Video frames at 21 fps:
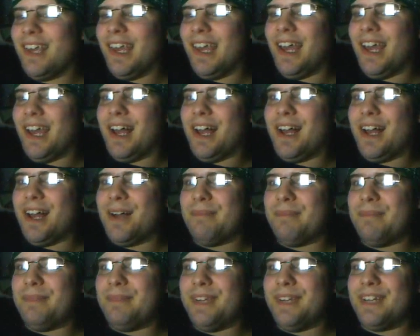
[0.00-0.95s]

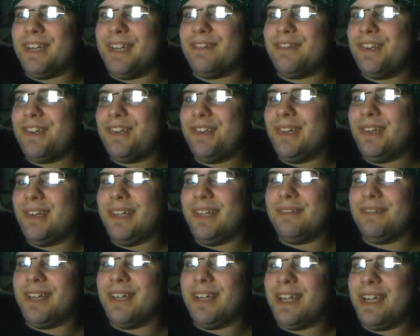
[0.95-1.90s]
None of us should
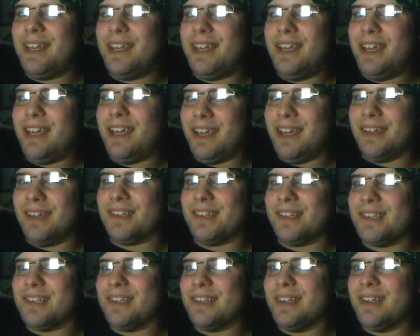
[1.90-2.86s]
live like
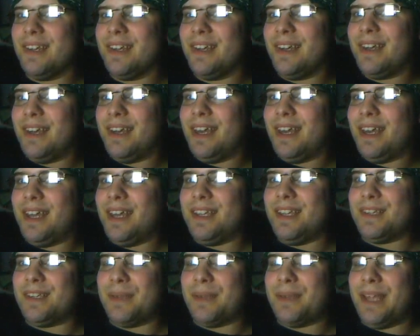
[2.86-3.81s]
kings.
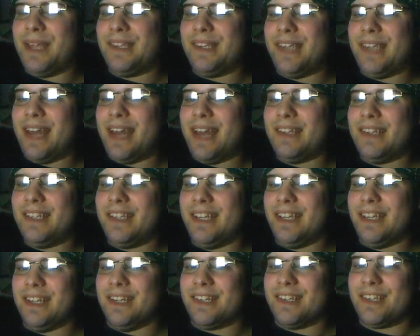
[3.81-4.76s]
As sad as it
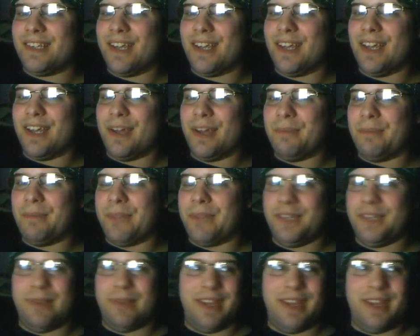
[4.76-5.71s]
is,
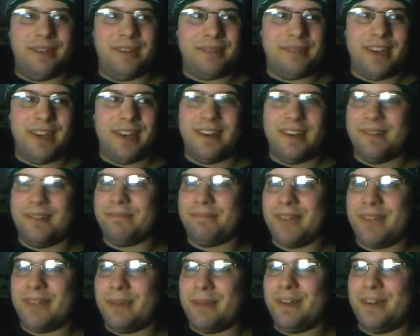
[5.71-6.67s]
it's been a
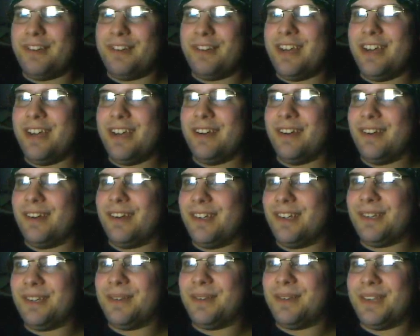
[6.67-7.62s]
couple hundred
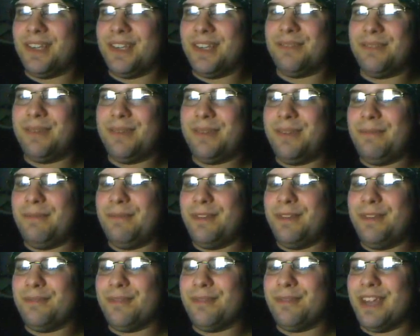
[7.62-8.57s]
years since we
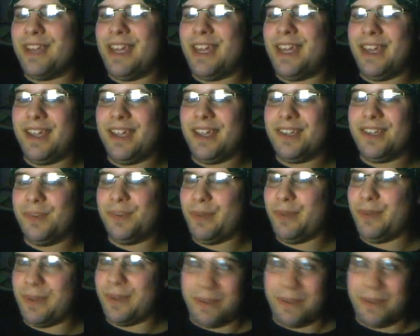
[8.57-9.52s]
threw the kings,
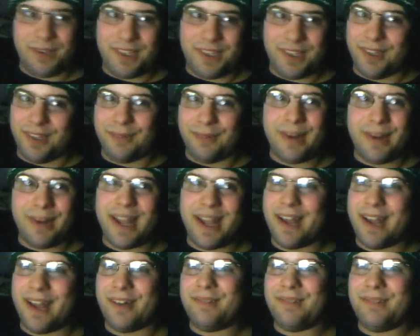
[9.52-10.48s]
but they're still
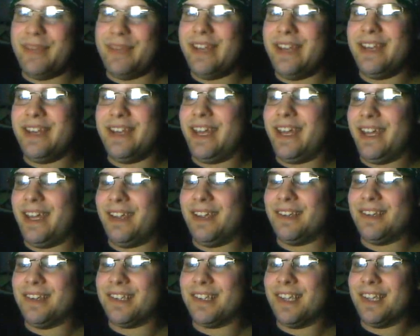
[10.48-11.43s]
around being
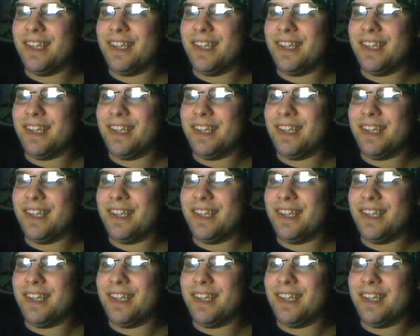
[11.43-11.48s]
kings.